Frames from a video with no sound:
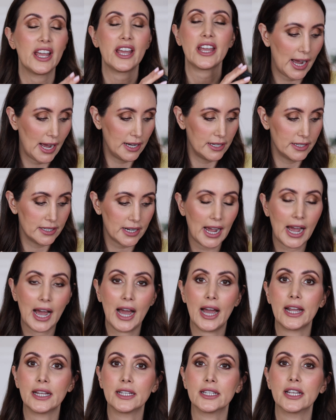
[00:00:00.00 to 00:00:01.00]
and
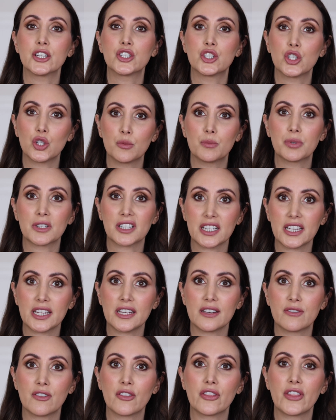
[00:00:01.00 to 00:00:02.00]
I do
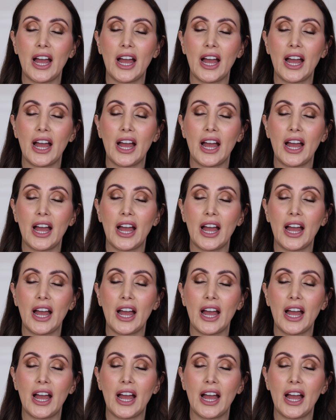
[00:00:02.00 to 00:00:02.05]
believe